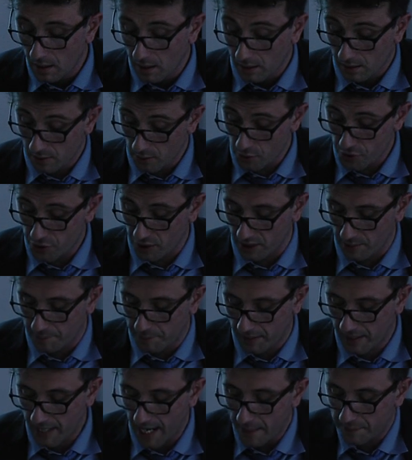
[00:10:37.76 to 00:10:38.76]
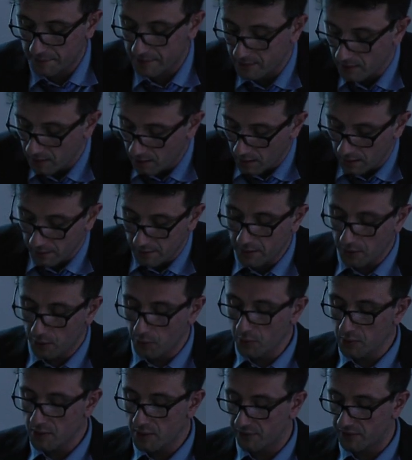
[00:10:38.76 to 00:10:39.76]
Crucially, perhaps, the
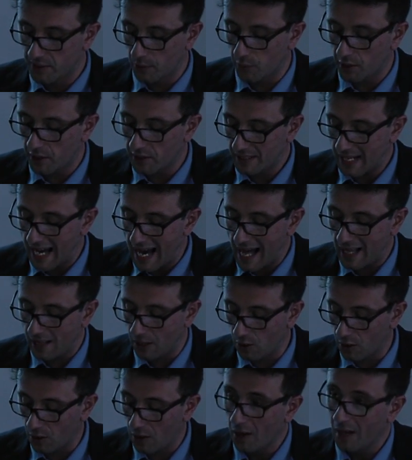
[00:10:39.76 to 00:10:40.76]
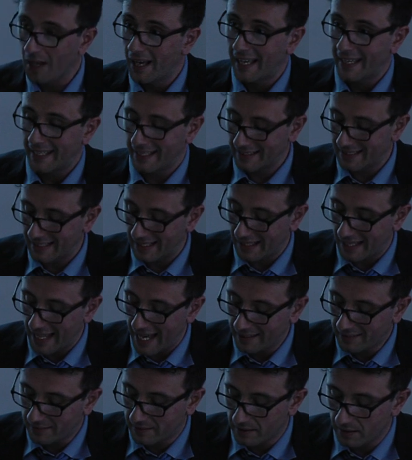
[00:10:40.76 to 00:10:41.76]
use of the word allo in a
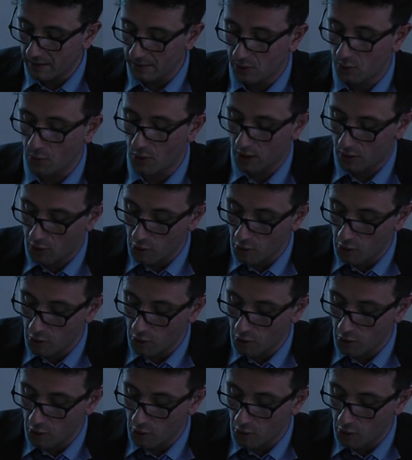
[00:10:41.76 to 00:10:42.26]
letter to a